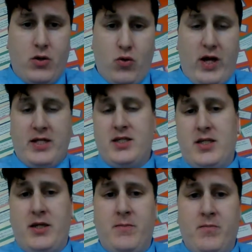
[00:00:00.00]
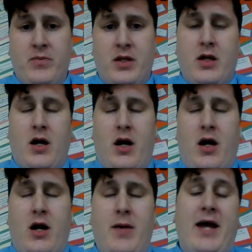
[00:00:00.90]
great to see.
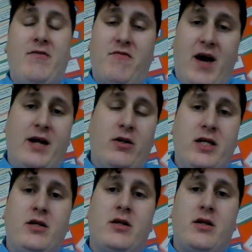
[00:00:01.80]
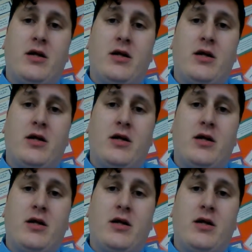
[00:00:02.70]
Um, and finally,